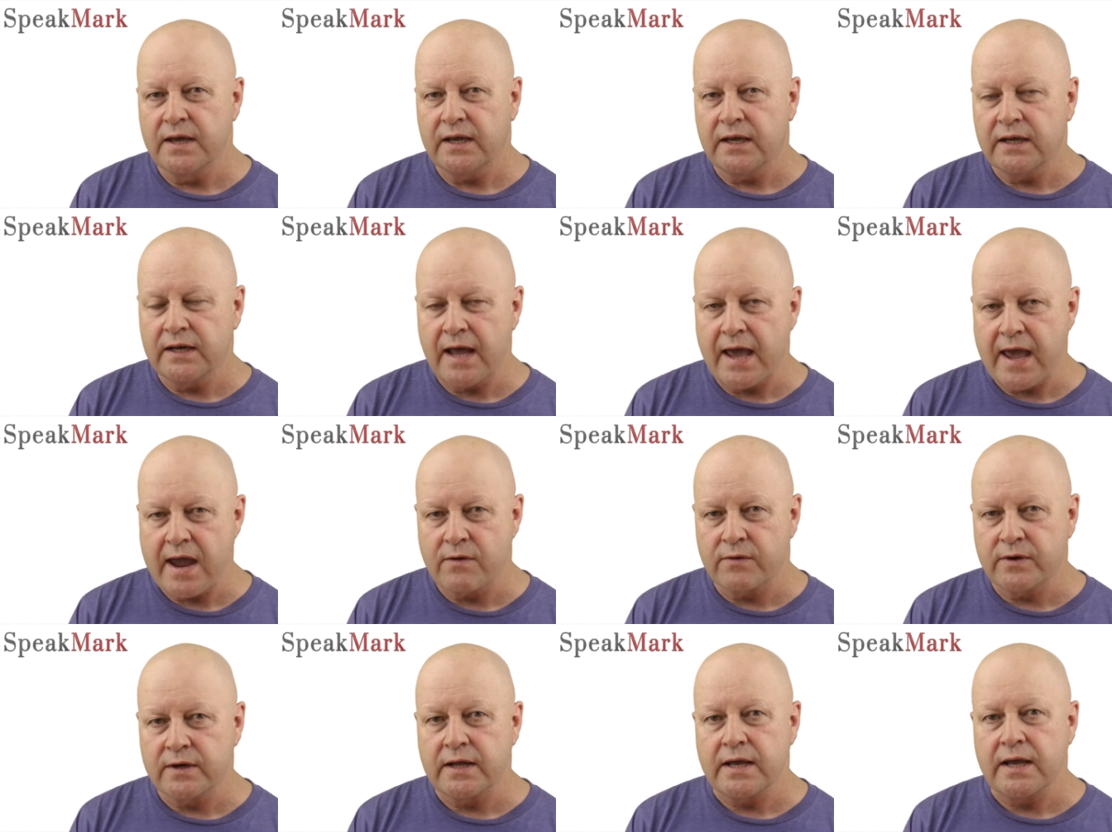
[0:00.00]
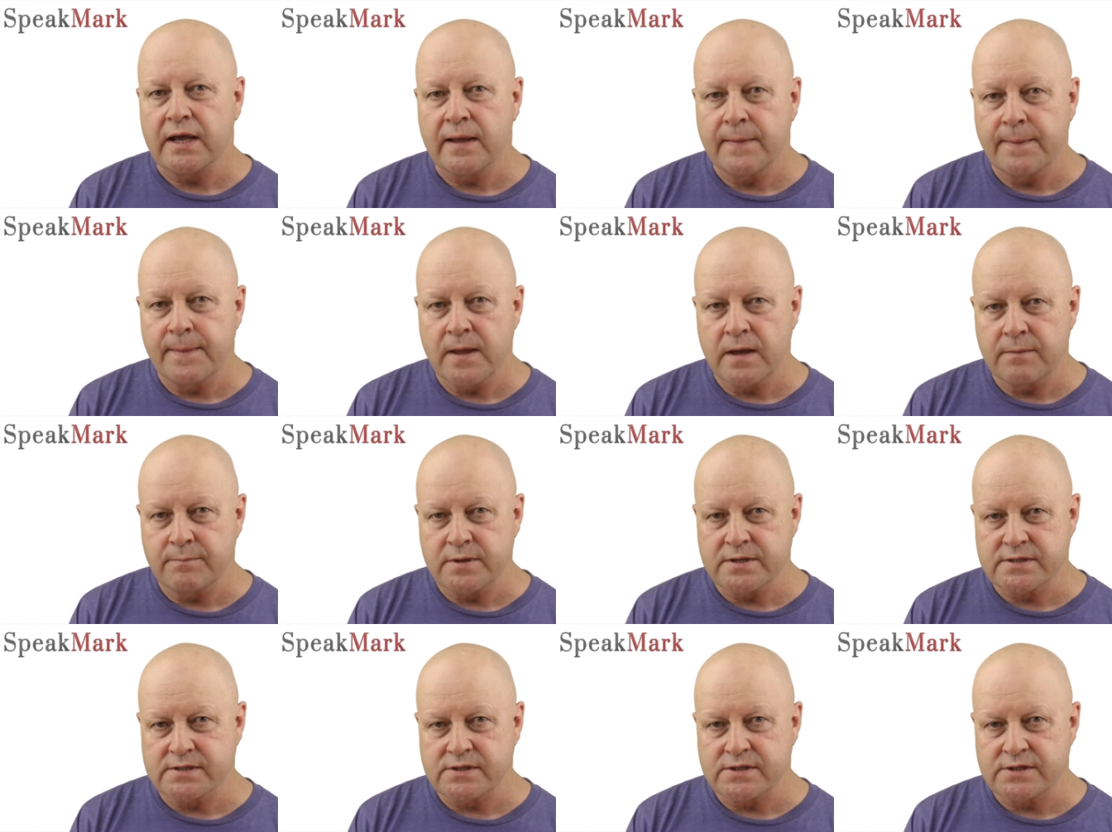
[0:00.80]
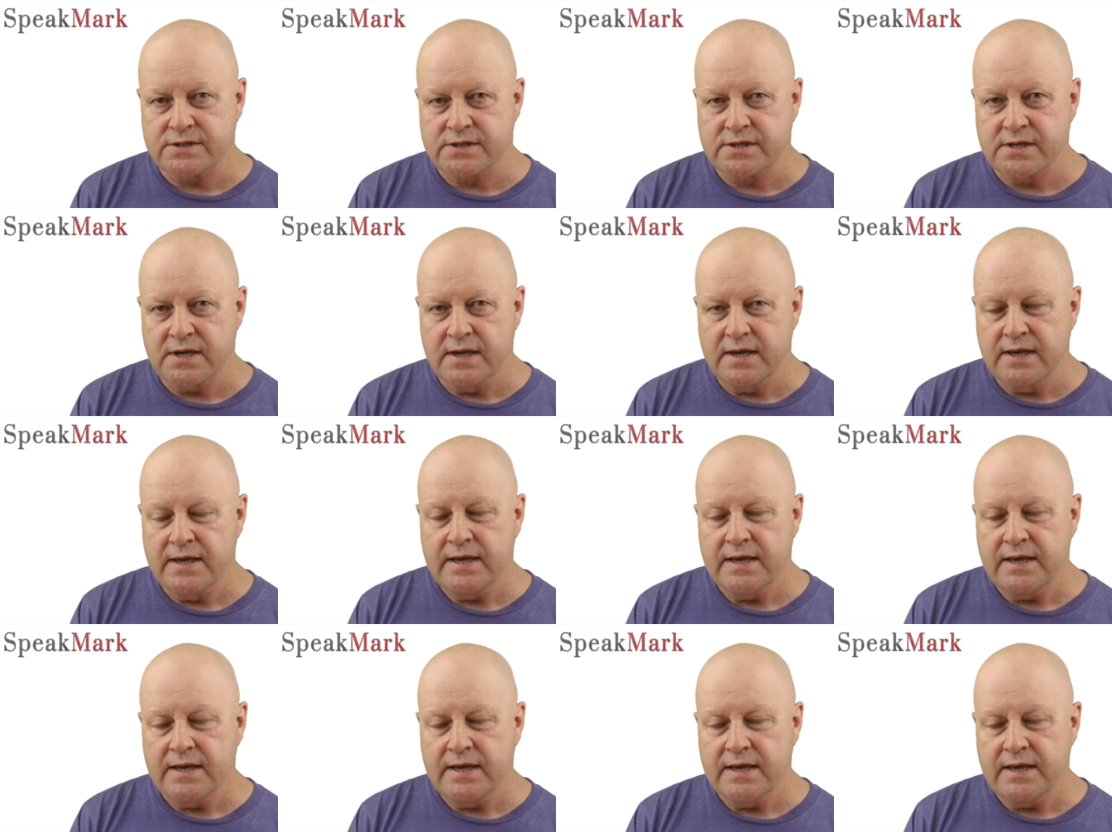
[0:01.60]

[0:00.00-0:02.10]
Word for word: inherent in their business.